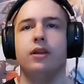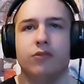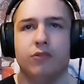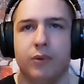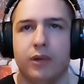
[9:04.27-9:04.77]
that
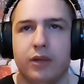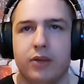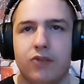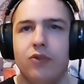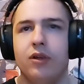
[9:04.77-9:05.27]
consumes me,
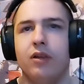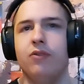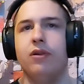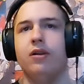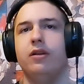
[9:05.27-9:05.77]
enjoy and
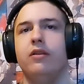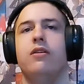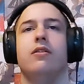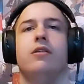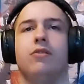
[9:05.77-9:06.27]
adrenaline.
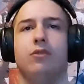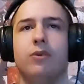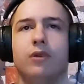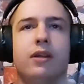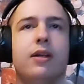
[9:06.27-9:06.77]
That's a good
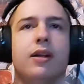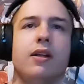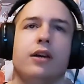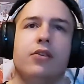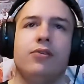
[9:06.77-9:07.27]
one.
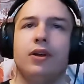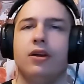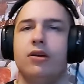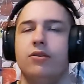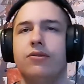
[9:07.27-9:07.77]
I do feel
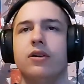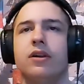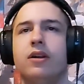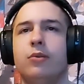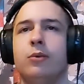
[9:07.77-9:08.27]
love,
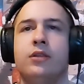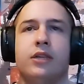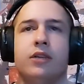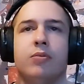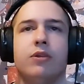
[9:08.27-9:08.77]
romantic
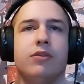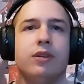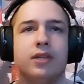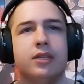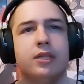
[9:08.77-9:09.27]
and or
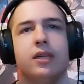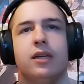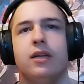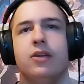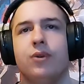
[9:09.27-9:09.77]
platonic,
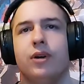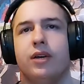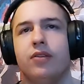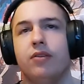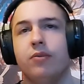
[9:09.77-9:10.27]
crying
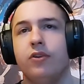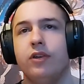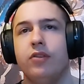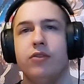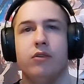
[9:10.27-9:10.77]
as I
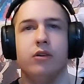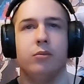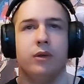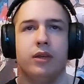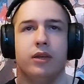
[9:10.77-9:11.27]
appreciate those around
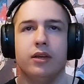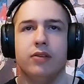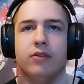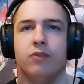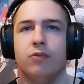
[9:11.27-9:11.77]
me,
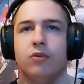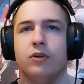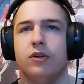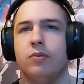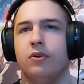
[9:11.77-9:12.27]
intense pull
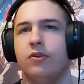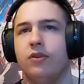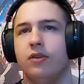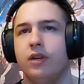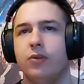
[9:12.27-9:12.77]
toward a
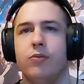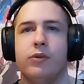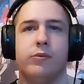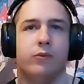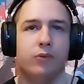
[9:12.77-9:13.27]
person, they are what
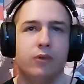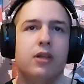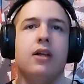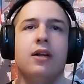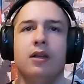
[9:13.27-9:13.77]
make me whole.
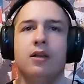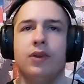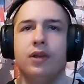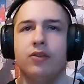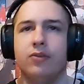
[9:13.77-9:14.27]

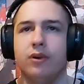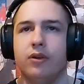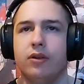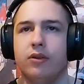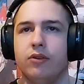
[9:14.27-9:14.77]
Feelings toward the
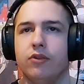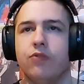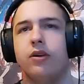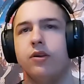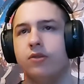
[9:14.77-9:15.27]
other is
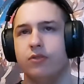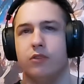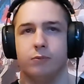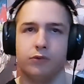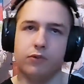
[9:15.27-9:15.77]
casual and
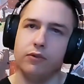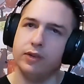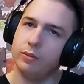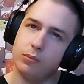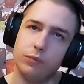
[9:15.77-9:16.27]
content most of the
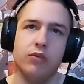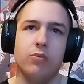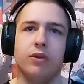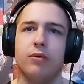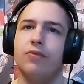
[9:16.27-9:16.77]
time, but
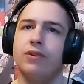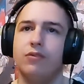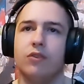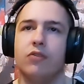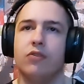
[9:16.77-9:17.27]
sometimes I feel
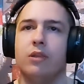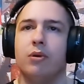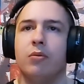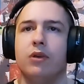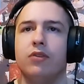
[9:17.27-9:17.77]
such a deep
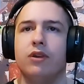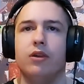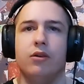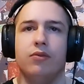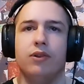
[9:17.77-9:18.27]
admiration and
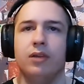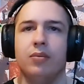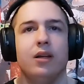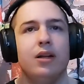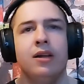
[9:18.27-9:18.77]
love for
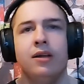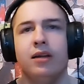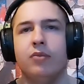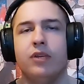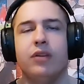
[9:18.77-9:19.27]
them that
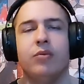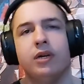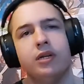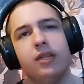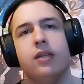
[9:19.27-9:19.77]
I'm taken
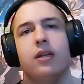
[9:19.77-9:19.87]
aback.